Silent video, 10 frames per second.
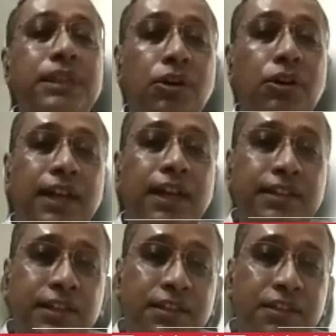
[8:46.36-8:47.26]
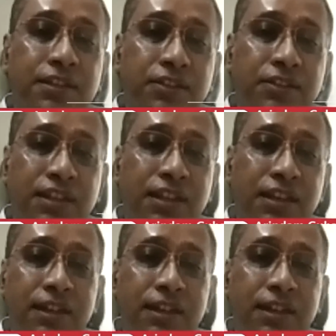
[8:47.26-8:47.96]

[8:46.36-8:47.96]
with the organization structure,